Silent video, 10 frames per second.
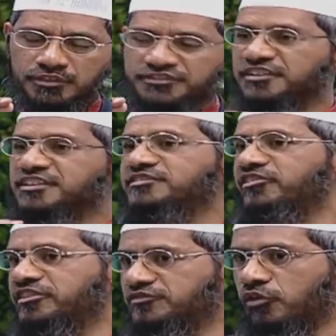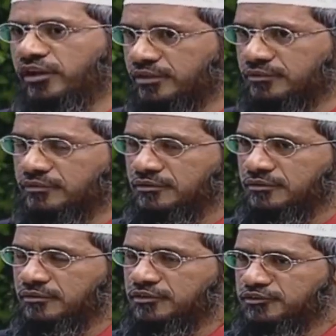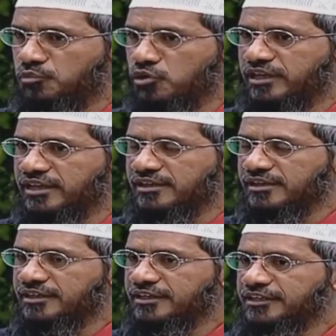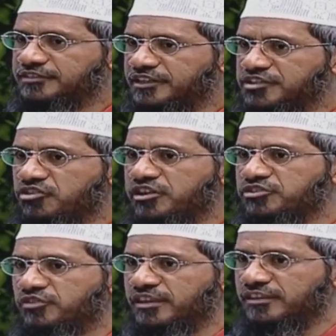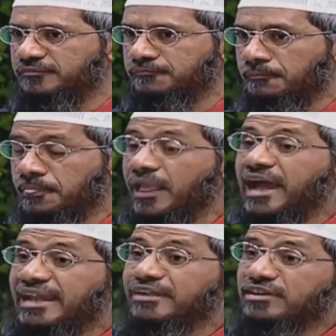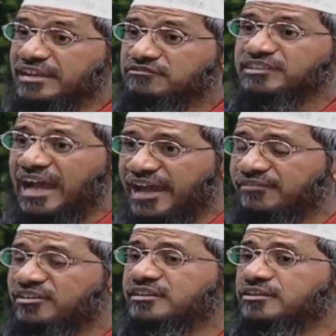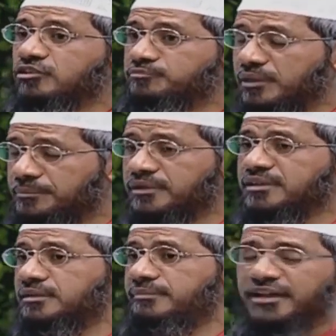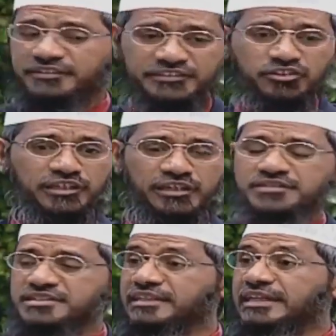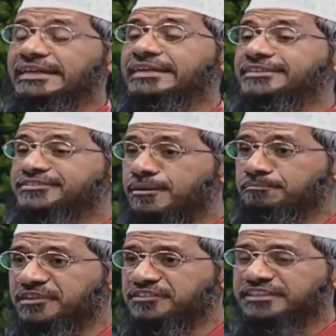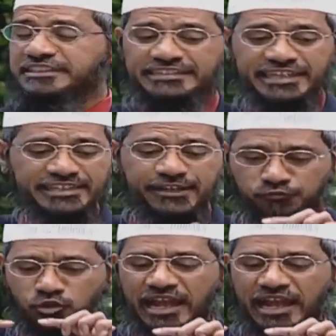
surgeon general's warning. Smoking is injurious to health. And anyone gives the ad, whether in newspaper, in the magazine or television, it is compulsory that they have to